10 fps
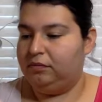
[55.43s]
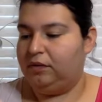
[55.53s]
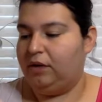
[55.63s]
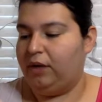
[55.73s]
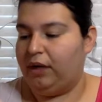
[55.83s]

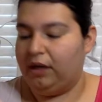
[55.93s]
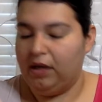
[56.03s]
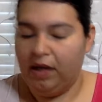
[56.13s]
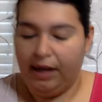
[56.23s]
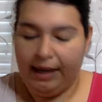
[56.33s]
okay.
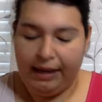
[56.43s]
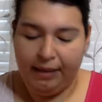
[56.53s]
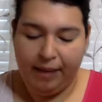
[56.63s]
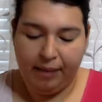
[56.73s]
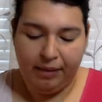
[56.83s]

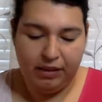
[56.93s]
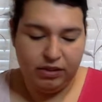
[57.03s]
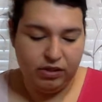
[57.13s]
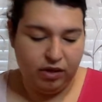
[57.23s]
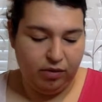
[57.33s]
I'm gonna
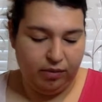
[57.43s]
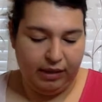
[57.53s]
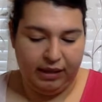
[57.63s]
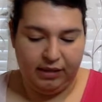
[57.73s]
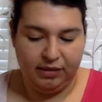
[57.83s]
start
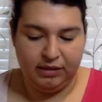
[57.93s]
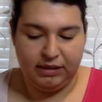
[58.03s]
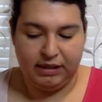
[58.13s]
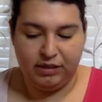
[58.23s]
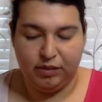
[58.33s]
with
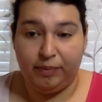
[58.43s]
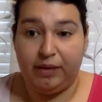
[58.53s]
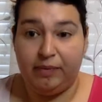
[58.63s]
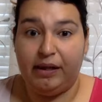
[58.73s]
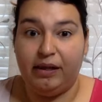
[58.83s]
today. So I'm
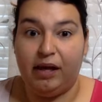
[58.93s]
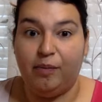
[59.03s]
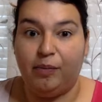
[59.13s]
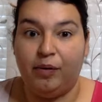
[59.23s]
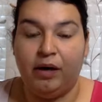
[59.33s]
gonna be a
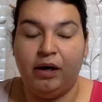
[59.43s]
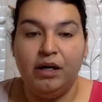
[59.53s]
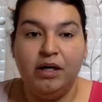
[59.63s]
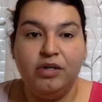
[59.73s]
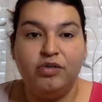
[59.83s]
lot more
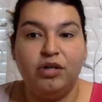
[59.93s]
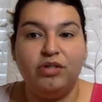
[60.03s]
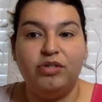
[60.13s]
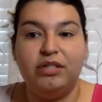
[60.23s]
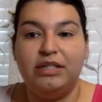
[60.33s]

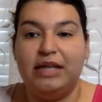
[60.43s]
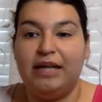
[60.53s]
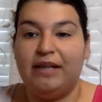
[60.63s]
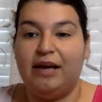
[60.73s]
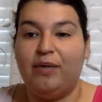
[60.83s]
structured today
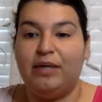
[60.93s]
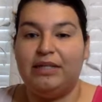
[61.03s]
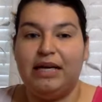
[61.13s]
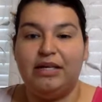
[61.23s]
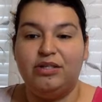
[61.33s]
than I
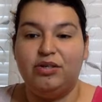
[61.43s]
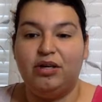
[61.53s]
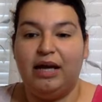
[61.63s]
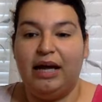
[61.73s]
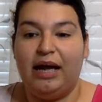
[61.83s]
was
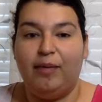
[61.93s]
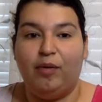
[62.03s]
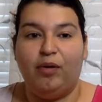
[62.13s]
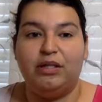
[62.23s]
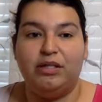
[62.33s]
yesterday. I'm
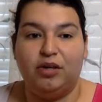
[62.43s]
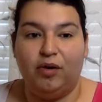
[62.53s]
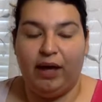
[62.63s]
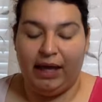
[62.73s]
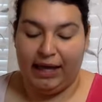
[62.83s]
going to go
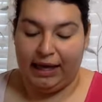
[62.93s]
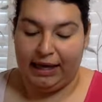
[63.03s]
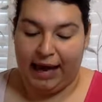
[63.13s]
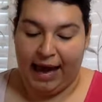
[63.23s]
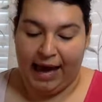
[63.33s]
ahead
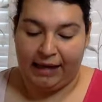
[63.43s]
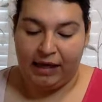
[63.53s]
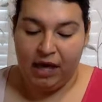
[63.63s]
and